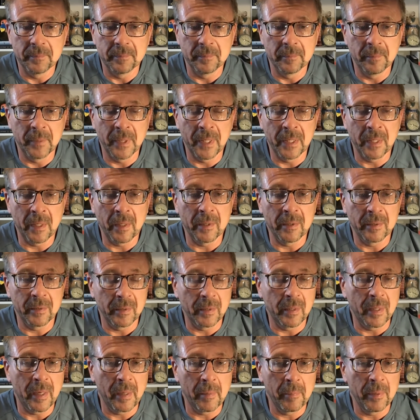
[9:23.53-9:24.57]
but
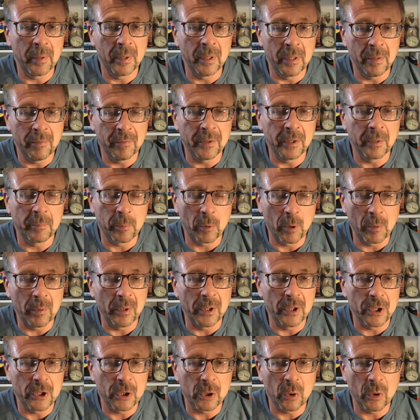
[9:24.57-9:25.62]
I believe that
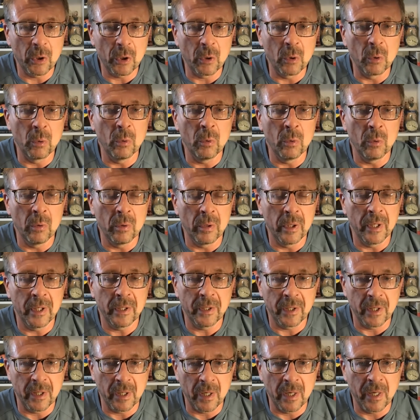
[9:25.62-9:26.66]
probably Shoigu
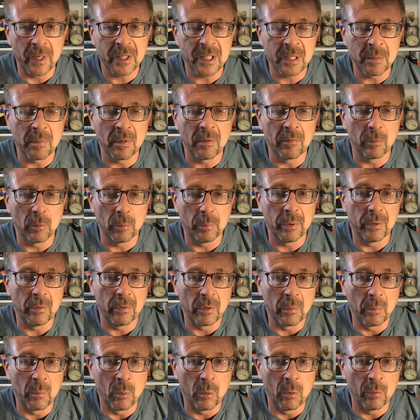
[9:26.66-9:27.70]
and Gerasimov will be
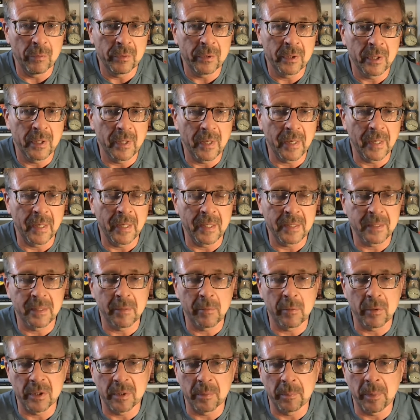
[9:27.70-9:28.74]
removed. I guess that
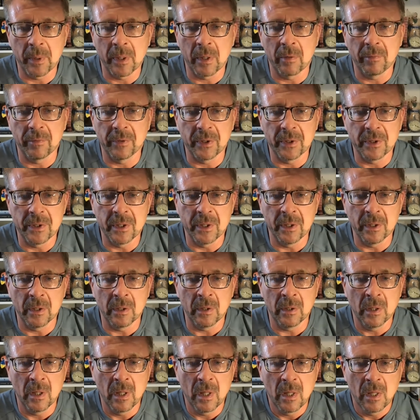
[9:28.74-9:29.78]
was a part of the
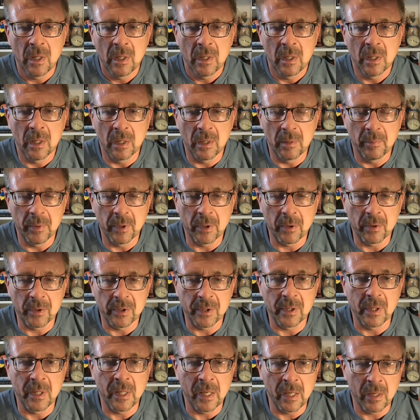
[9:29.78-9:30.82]
deal because
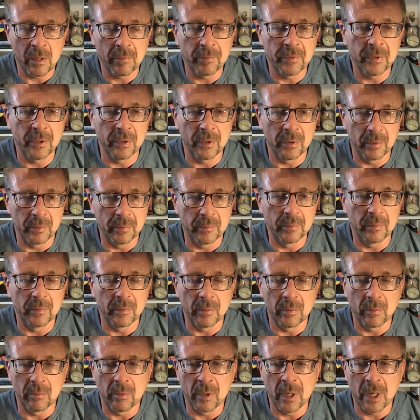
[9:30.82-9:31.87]
a lot of the
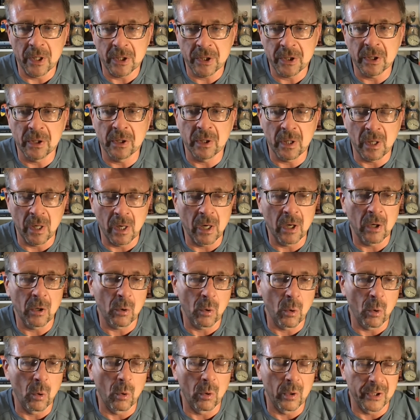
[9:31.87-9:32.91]
Russian
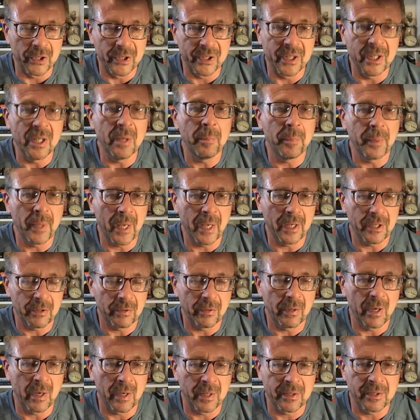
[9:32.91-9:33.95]
hardcore Z
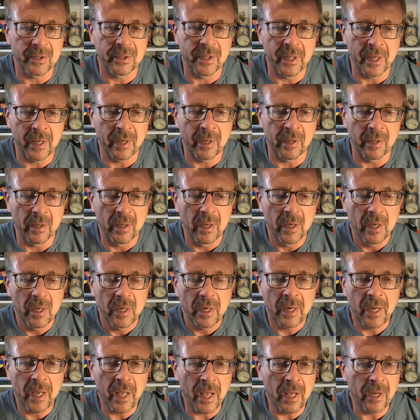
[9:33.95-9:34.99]
patriots they
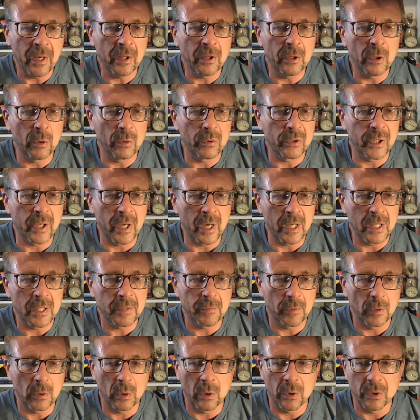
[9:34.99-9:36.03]
hated those guys
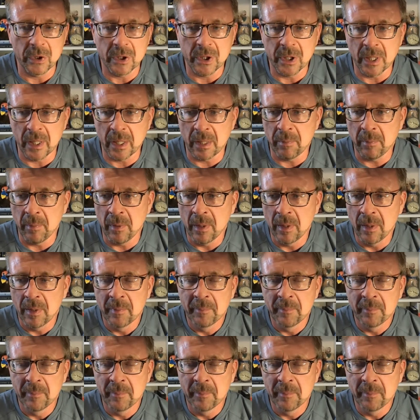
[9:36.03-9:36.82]
for a long time.